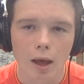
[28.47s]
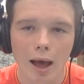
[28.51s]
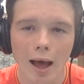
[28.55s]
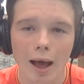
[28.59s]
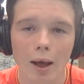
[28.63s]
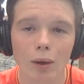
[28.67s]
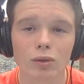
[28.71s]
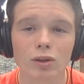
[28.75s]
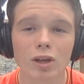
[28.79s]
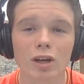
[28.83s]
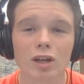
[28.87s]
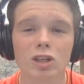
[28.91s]

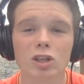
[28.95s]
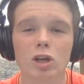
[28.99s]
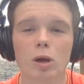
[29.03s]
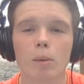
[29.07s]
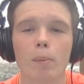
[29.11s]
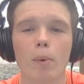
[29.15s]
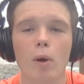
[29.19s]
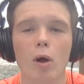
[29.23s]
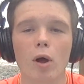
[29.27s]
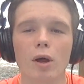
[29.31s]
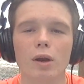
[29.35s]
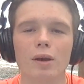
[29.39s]
I'll touch
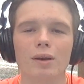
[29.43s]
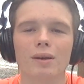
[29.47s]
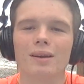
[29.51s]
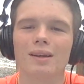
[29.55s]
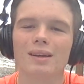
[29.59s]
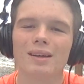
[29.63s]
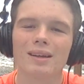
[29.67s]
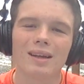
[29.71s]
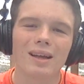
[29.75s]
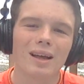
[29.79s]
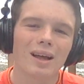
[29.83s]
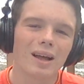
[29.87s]
up on
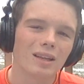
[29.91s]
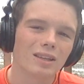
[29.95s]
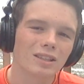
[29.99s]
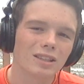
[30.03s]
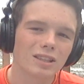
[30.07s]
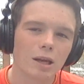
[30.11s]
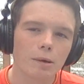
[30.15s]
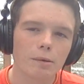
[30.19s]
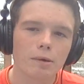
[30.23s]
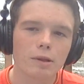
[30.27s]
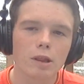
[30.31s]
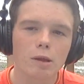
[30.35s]

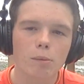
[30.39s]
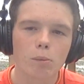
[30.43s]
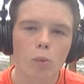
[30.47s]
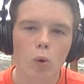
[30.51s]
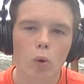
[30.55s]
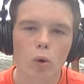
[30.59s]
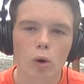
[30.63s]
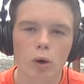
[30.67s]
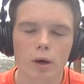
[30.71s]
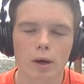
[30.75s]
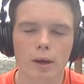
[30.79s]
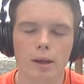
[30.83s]
some of the
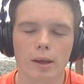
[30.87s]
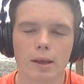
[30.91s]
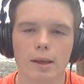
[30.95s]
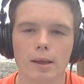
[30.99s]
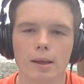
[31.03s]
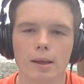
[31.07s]
more